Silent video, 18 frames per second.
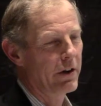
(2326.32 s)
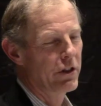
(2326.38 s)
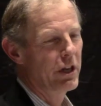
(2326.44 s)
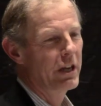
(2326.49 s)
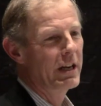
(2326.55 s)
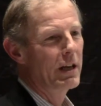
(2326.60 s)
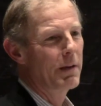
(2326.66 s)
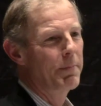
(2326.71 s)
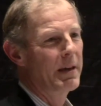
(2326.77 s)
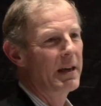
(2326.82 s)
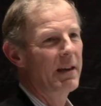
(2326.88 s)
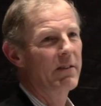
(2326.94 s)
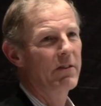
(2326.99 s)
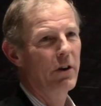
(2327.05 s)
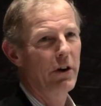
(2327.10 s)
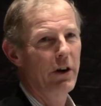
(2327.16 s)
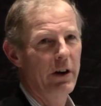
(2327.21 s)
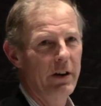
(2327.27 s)
our G D P
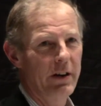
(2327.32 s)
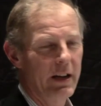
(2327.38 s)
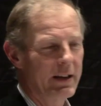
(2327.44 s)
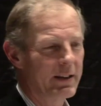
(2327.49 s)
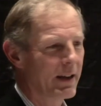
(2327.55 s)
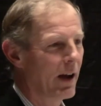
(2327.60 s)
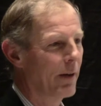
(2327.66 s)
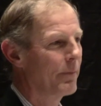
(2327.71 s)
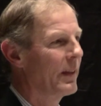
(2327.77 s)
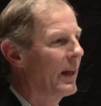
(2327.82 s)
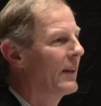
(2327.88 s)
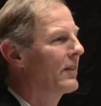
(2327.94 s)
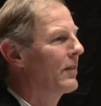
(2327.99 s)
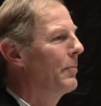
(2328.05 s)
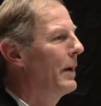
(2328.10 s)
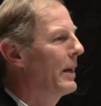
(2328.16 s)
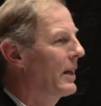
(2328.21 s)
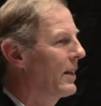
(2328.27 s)
is earned income.
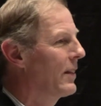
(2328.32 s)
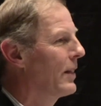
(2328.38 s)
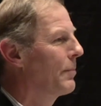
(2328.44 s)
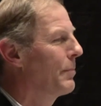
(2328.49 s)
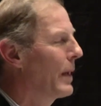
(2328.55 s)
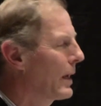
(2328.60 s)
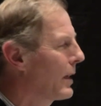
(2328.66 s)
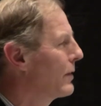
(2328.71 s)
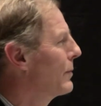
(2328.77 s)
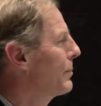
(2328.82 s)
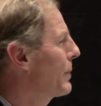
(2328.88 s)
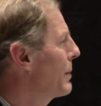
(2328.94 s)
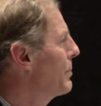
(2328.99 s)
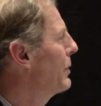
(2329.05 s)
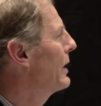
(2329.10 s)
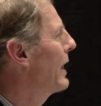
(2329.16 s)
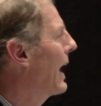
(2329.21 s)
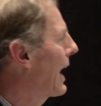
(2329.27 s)
That's money that people,
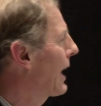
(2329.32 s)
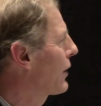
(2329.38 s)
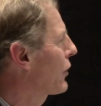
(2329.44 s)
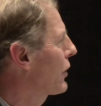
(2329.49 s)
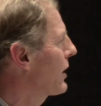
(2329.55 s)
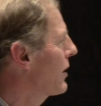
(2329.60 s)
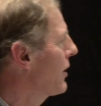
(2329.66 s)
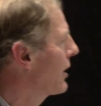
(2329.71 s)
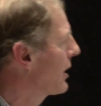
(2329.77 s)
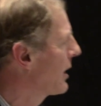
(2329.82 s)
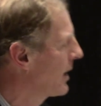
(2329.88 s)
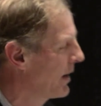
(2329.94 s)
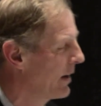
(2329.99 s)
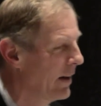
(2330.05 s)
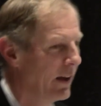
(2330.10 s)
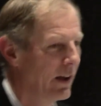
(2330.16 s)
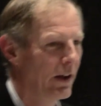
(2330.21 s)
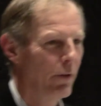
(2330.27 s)
people actually
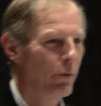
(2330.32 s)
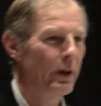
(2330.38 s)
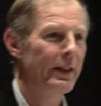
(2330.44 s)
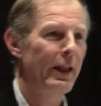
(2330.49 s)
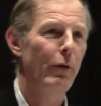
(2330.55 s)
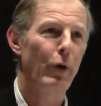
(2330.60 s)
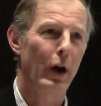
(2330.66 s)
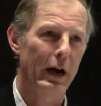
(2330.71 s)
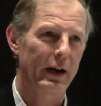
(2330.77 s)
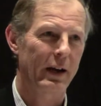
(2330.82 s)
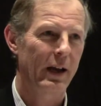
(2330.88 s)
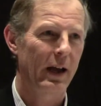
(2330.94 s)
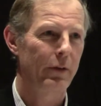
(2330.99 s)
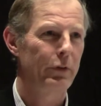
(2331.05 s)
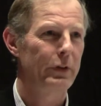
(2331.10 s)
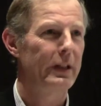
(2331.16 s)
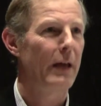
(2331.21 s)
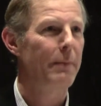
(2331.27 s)
earn when they work
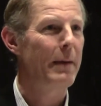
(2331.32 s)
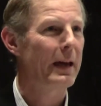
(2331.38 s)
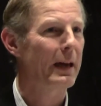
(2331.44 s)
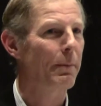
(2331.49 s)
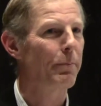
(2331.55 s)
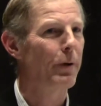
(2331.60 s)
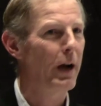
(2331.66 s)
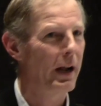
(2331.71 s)
and when they make a